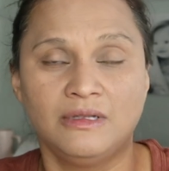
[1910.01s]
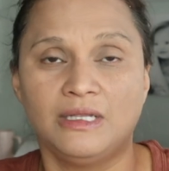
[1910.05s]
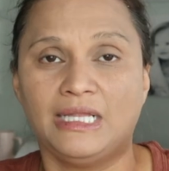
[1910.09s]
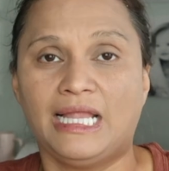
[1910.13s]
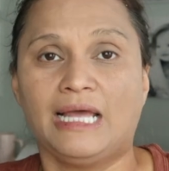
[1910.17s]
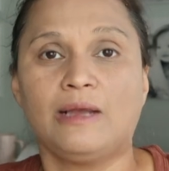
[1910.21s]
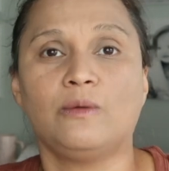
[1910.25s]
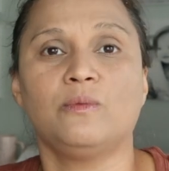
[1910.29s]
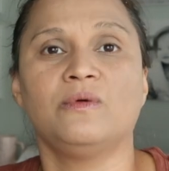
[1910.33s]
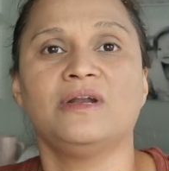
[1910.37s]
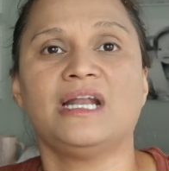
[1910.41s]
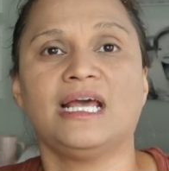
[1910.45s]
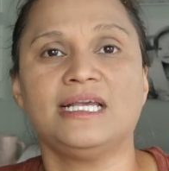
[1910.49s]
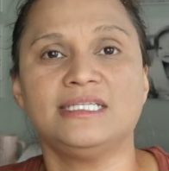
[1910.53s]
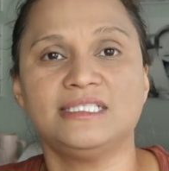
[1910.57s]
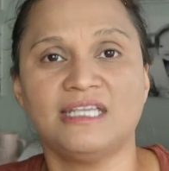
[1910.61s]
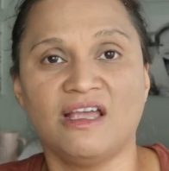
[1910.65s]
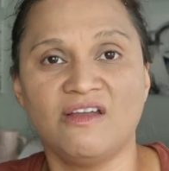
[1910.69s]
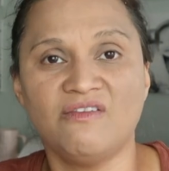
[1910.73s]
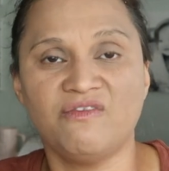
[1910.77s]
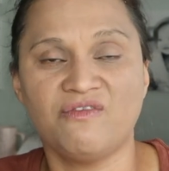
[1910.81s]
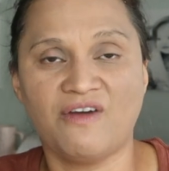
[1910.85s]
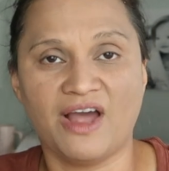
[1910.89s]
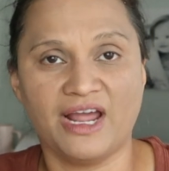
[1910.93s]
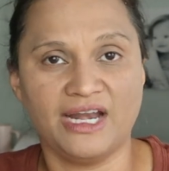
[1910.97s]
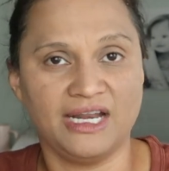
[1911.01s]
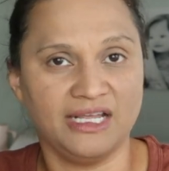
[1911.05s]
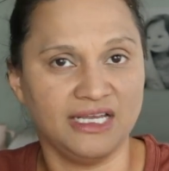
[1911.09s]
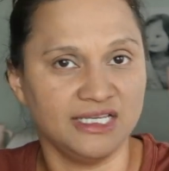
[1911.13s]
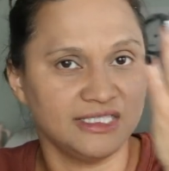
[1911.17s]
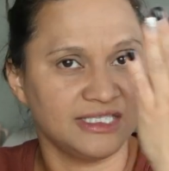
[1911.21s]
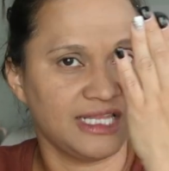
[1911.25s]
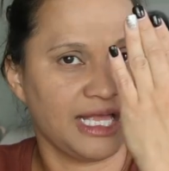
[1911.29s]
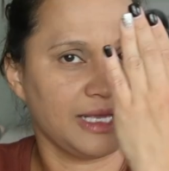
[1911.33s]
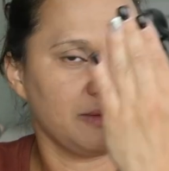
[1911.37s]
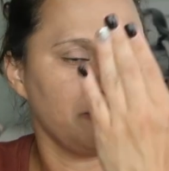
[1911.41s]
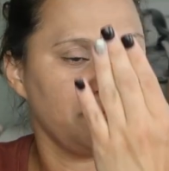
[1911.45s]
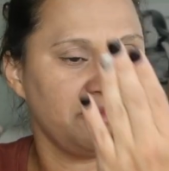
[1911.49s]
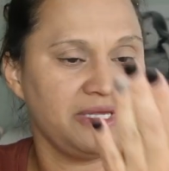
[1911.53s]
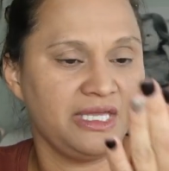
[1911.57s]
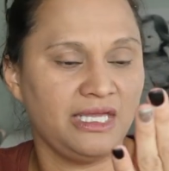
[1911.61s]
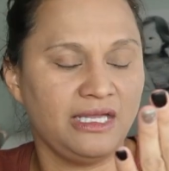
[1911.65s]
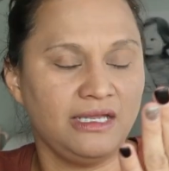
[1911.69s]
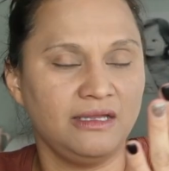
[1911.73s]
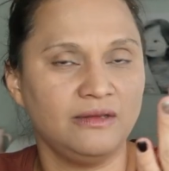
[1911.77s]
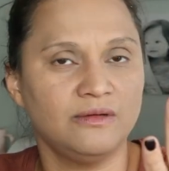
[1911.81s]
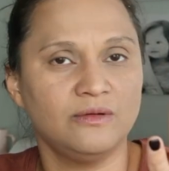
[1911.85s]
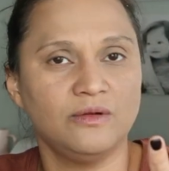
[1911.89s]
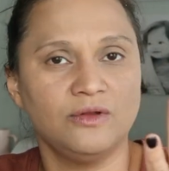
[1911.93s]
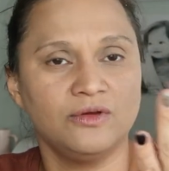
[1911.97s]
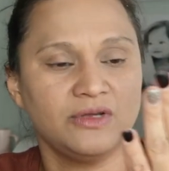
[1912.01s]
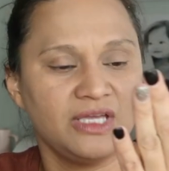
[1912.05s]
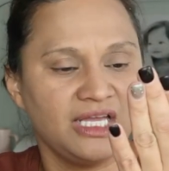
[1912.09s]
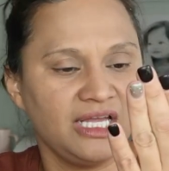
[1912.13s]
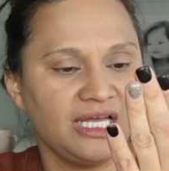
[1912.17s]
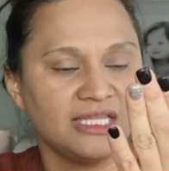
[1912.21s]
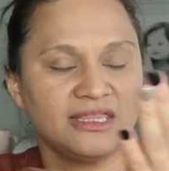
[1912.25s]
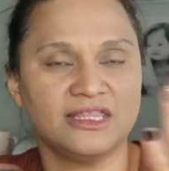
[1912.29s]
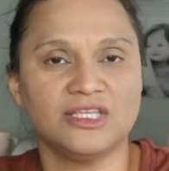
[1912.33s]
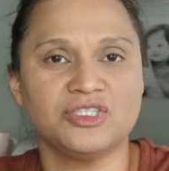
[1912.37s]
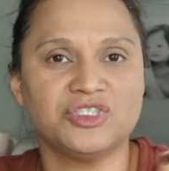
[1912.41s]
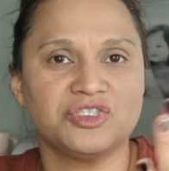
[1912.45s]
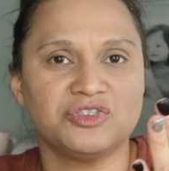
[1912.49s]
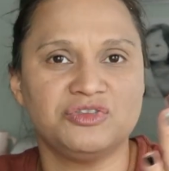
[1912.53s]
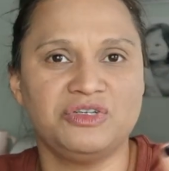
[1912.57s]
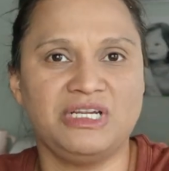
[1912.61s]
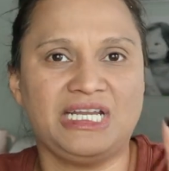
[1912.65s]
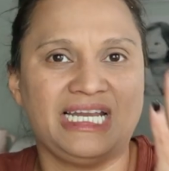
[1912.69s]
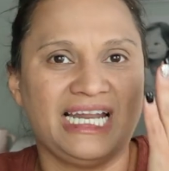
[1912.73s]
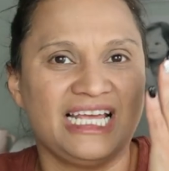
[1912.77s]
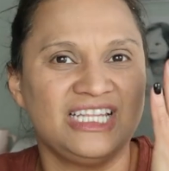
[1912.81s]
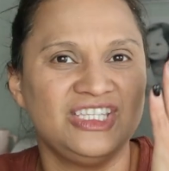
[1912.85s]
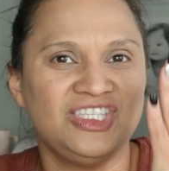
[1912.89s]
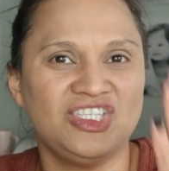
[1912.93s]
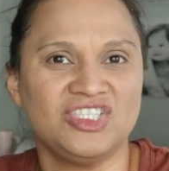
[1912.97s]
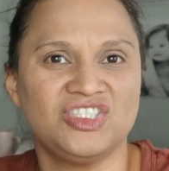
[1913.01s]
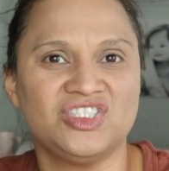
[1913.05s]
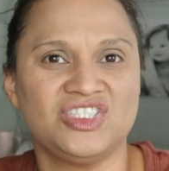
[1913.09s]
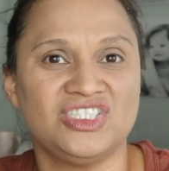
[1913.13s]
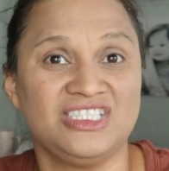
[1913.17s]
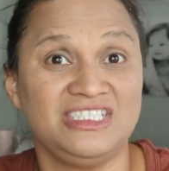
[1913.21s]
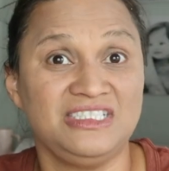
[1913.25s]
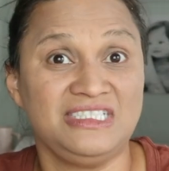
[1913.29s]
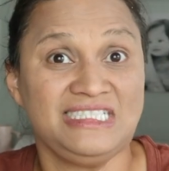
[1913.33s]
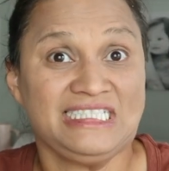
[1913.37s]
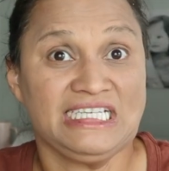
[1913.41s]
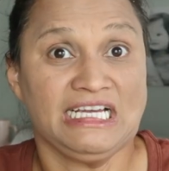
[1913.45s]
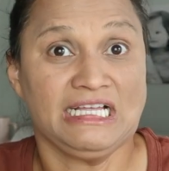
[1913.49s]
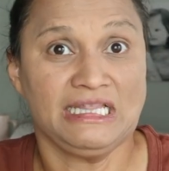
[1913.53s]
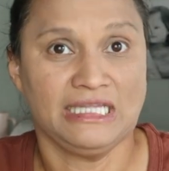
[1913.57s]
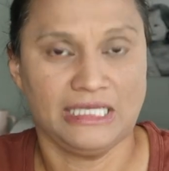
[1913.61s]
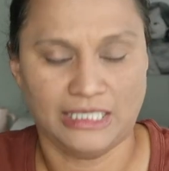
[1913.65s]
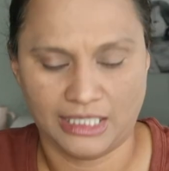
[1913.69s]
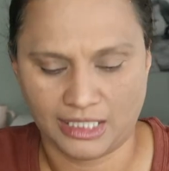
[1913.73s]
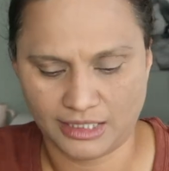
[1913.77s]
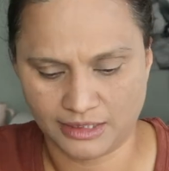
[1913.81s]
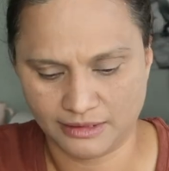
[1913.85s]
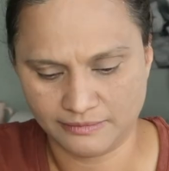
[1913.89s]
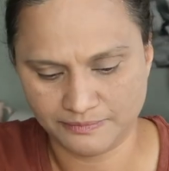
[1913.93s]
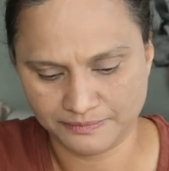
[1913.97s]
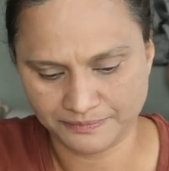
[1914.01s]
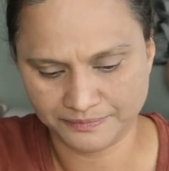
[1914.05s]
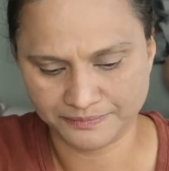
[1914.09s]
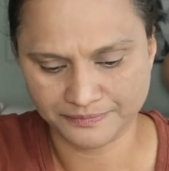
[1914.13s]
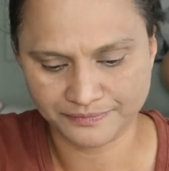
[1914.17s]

Like, when I say fighting, it's like me looking at the screen and just yelling at it.